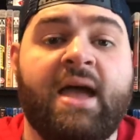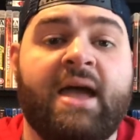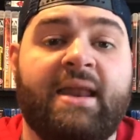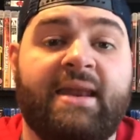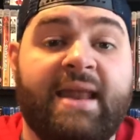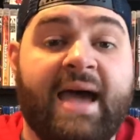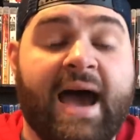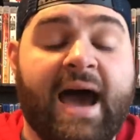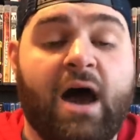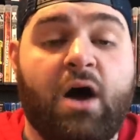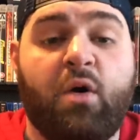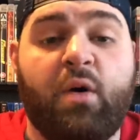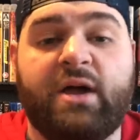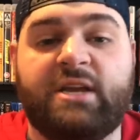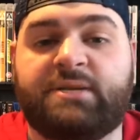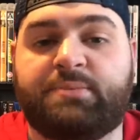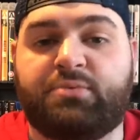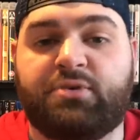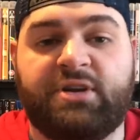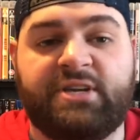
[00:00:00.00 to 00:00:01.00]
Now
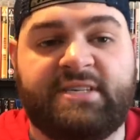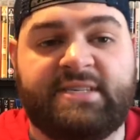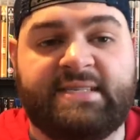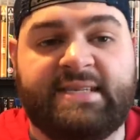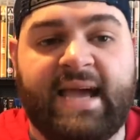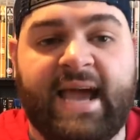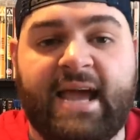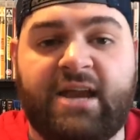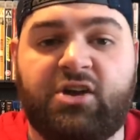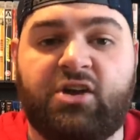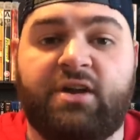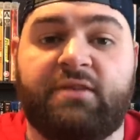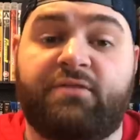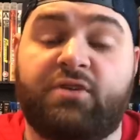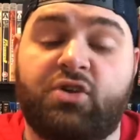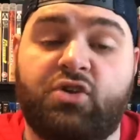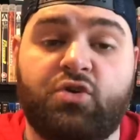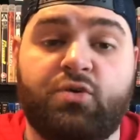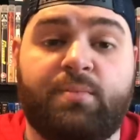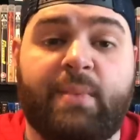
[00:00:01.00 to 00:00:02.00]
it's pretty standard. If
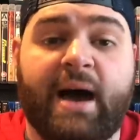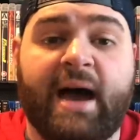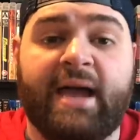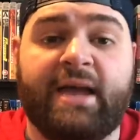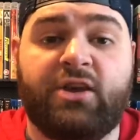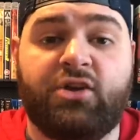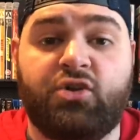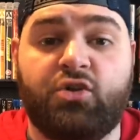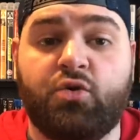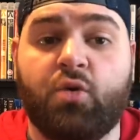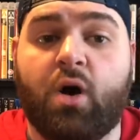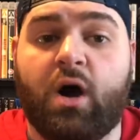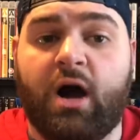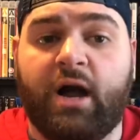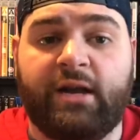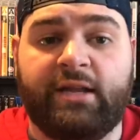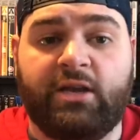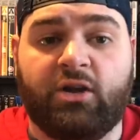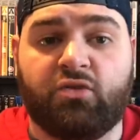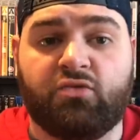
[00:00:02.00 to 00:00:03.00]
you do buy a new
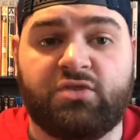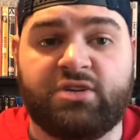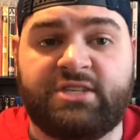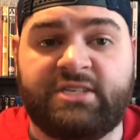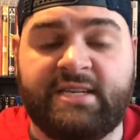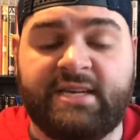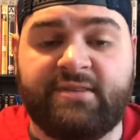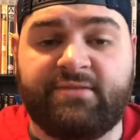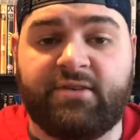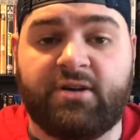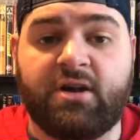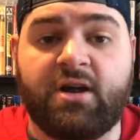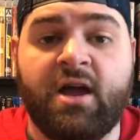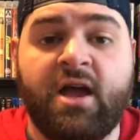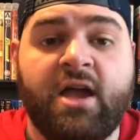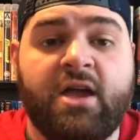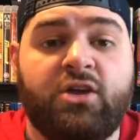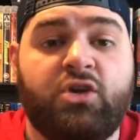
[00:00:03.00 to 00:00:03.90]
audio receiver,